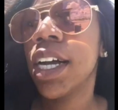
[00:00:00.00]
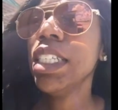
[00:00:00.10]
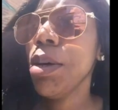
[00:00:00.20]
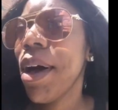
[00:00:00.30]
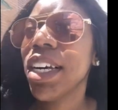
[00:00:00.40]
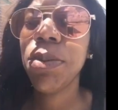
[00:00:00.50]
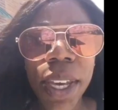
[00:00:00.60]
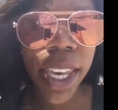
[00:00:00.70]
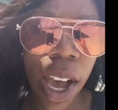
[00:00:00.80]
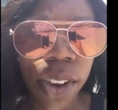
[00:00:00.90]
I'm about to be
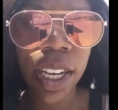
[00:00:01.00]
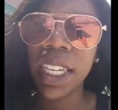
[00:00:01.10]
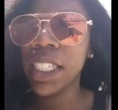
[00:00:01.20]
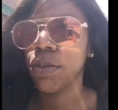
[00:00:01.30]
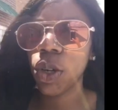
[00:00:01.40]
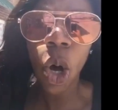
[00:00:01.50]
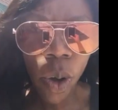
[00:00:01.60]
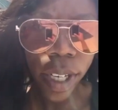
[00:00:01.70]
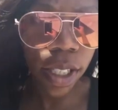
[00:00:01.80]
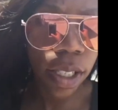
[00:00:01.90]
calculating some
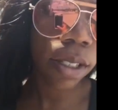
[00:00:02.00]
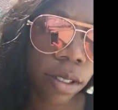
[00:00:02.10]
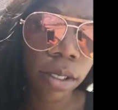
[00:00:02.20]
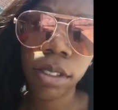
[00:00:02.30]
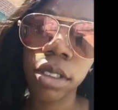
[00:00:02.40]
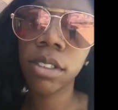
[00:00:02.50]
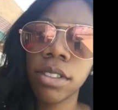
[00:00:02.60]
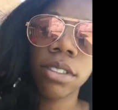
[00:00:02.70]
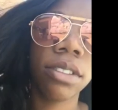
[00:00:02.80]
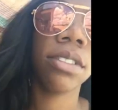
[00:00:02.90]
coins.
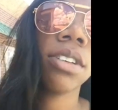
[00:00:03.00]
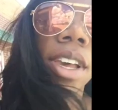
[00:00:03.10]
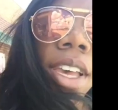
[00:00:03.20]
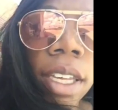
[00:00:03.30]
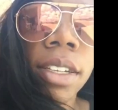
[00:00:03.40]
Okay?